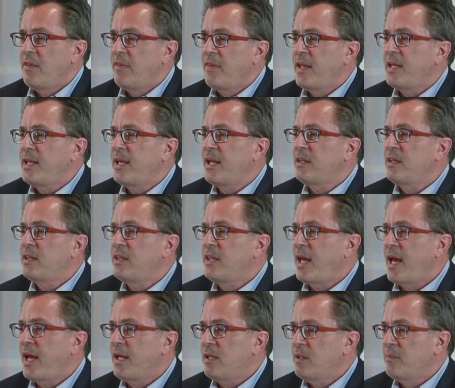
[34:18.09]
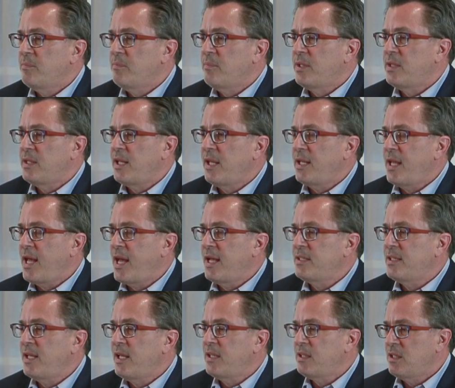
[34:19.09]
They get that, but they
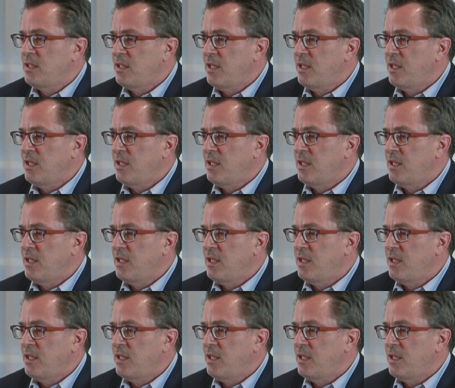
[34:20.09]
can't take the